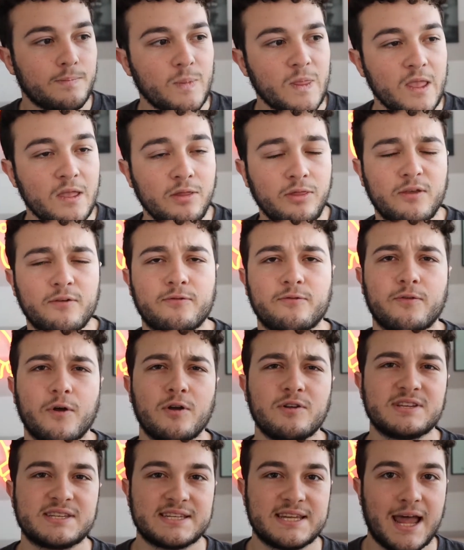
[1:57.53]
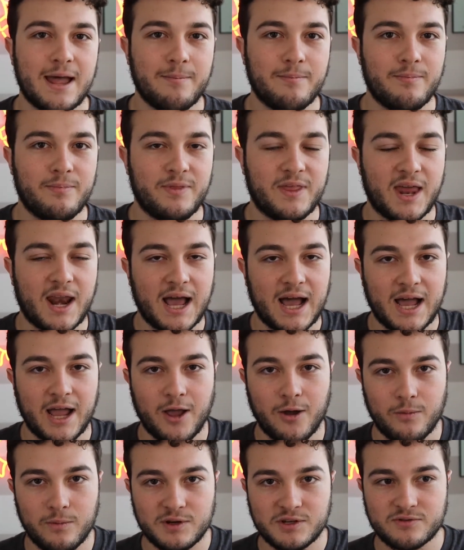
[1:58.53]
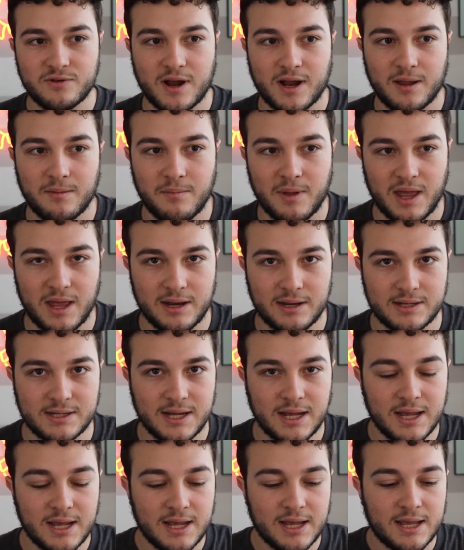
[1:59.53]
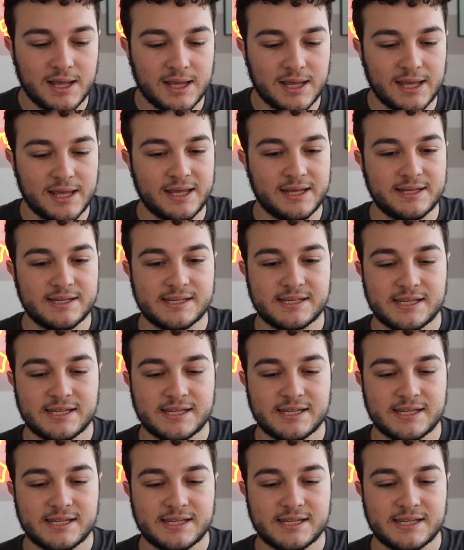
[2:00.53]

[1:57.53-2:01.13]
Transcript: the first step that I always recommend is